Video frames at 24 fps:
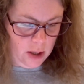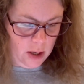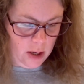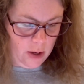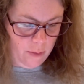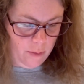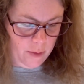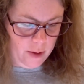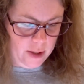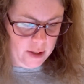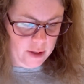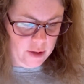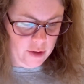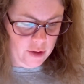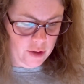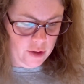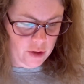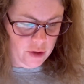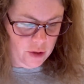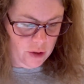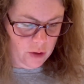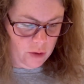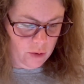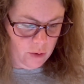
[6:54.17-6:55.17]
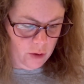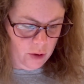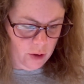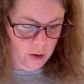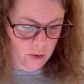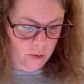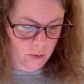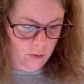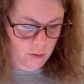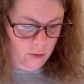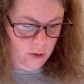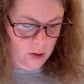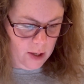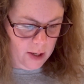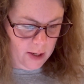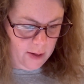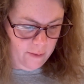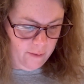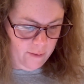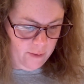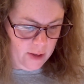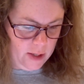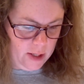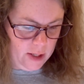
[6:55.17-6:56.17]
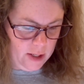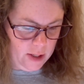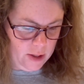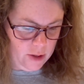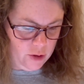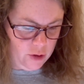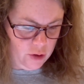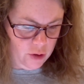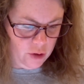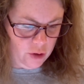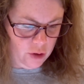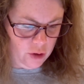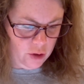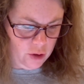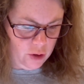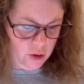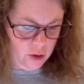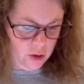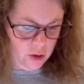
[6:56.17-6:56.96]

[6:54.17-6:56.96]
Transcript: I wanted to show you. I finished